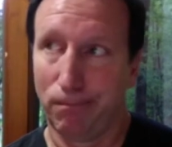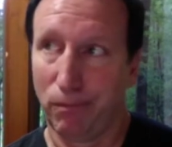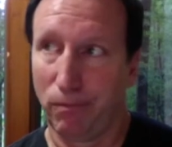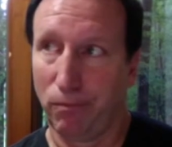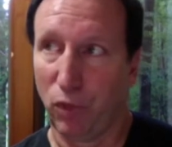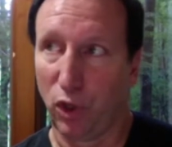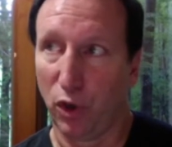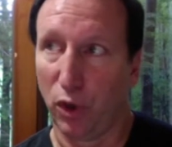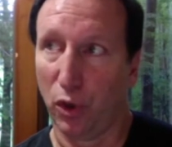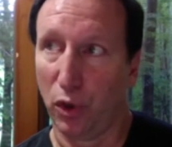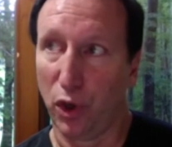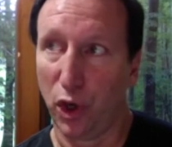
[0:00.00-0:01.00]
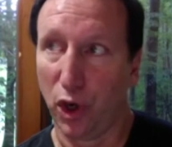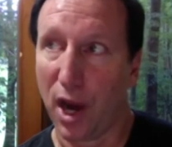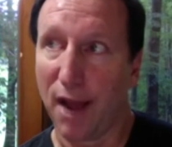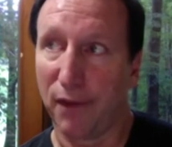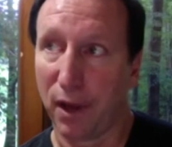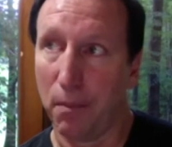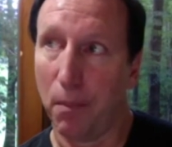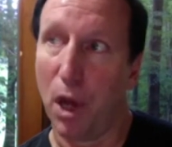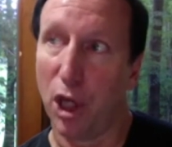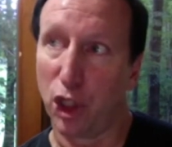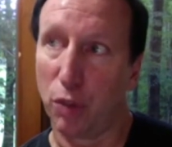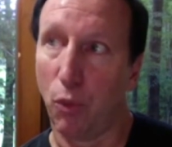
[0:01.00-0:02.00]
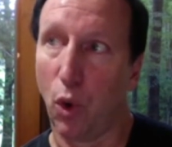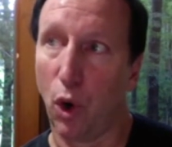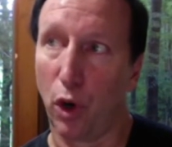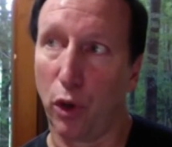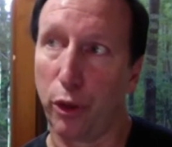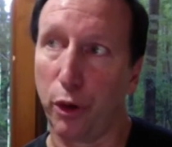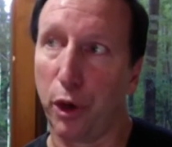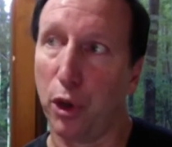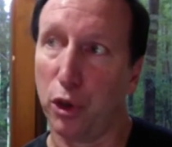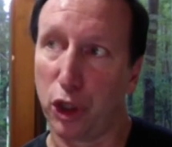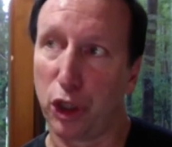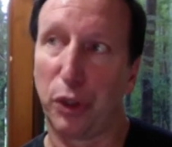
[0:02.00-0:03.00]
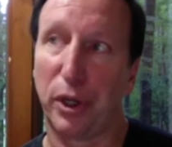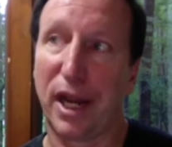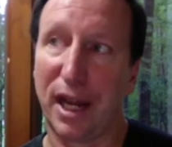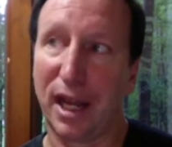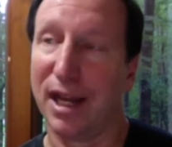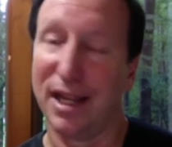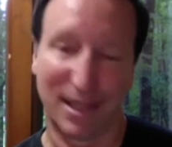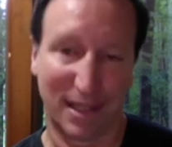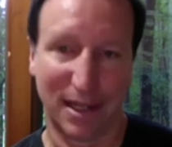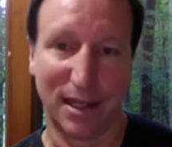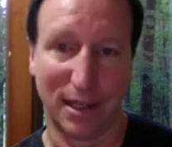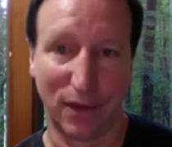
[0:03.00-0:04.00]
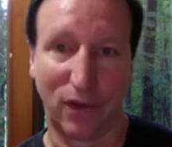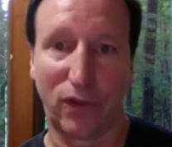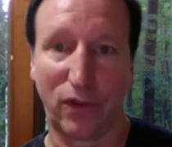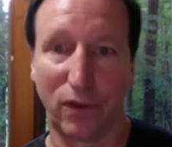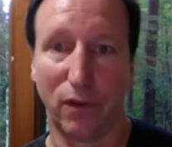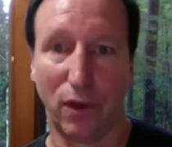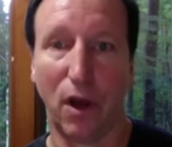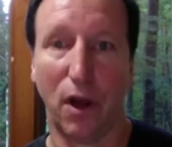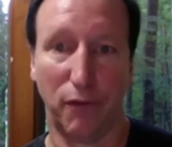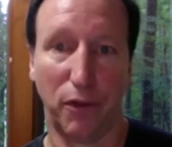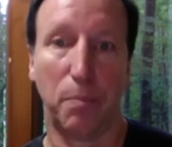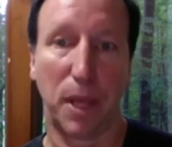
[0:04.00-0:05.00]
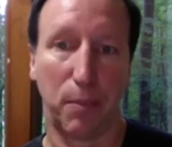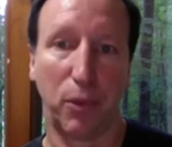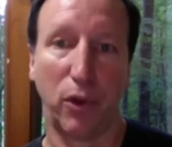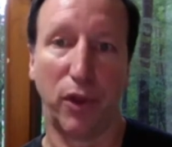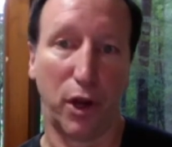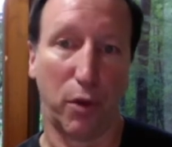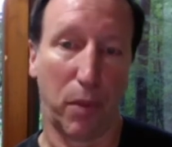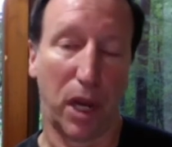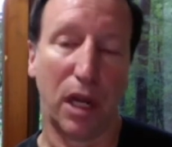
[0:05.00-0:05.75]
you're having a much more thorough screening, in a sense, of the people that you're meeting